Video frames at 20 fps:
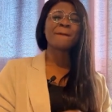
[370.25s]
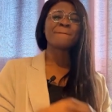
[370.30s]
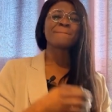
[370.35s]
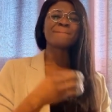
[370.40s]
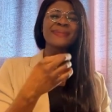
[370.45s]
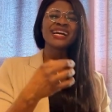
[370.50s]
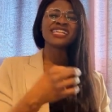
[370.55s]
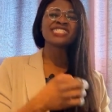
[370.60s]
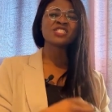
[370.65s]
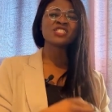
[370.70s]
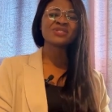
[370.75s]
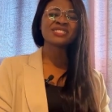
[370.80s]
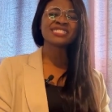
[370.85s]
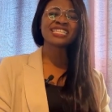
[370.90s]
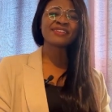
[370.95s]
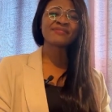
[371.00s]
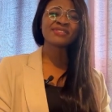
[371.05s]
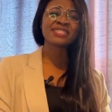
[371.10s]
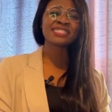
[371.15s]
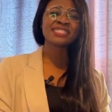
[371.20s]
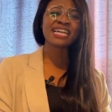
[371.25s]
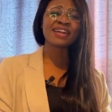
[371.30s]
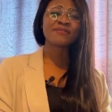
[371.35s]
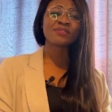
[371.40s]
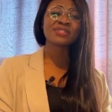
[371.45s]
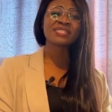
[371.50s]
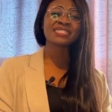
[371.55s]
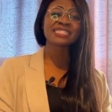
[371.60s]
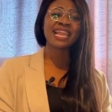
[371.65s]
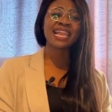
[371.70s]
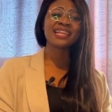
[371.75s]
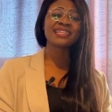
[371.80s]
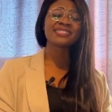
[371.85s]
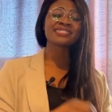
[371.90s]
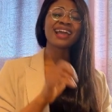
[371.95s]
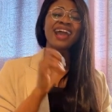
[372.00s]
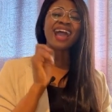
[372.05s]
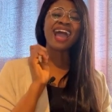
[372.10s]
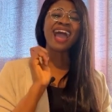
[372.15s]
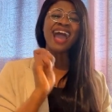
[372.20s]
Matthew 7 7
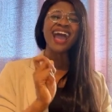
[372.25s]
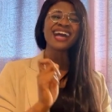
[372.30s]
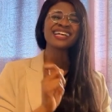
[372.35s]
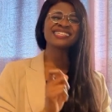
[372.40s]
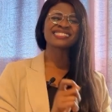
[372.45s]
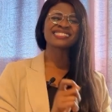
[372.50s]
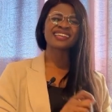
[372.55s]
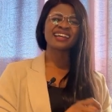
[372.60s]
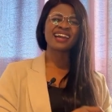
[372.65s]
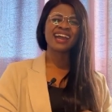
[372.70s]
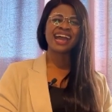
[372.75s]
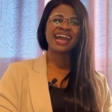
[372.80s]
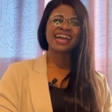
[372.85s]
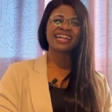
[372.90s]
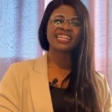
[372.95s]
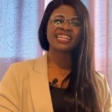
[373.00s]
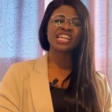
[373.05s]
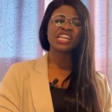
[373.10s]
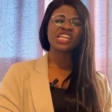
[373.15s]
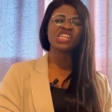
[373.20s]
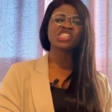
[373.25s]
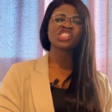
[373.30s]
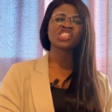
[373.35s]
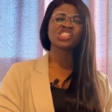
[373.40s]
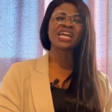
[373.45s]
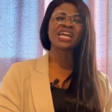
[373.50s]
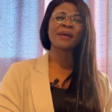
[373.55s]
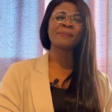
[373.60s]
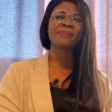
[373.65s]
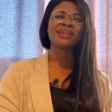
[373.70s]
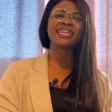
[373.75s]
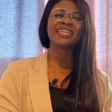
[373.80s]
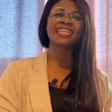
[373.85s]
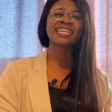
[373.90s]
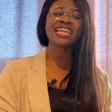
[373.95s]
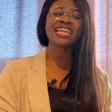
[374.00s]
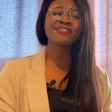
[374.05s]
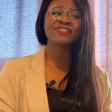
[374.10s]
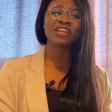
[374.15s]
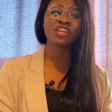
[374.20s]
says, Ask and it shall be
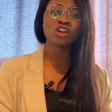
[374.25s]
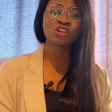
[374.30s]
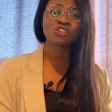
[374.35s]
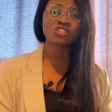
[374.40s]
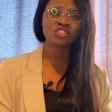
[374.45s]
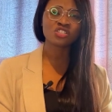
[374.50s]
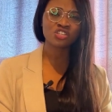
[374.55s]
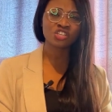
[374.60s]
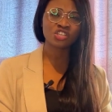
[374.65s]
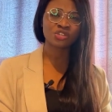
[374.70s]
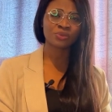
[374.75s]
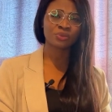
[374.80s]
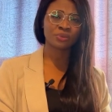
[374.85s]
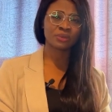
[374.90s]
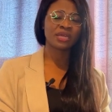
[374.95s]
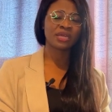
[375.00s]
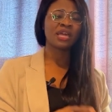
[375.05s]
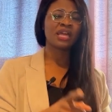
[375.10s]
given unto you.